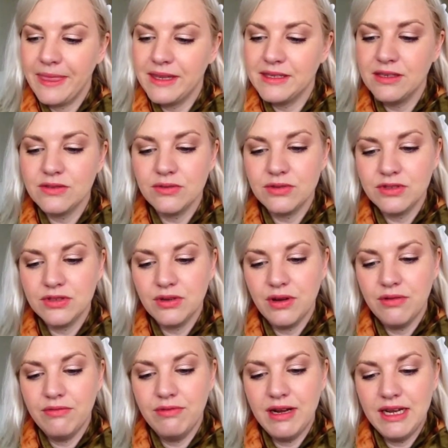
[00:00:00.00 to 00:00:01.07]
This is also
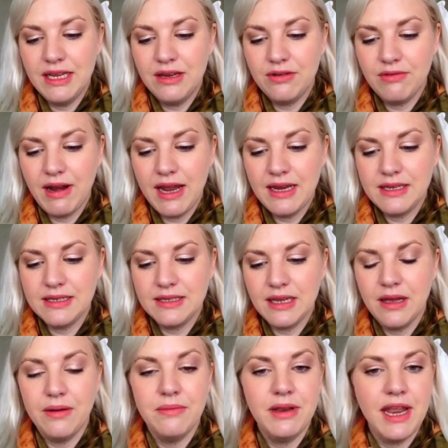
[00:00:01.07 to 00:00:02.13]
a really great
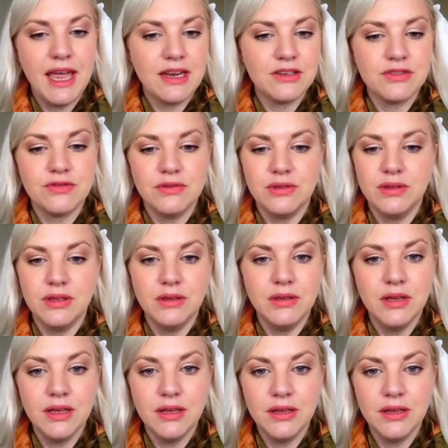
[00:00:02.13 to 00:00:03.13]
natural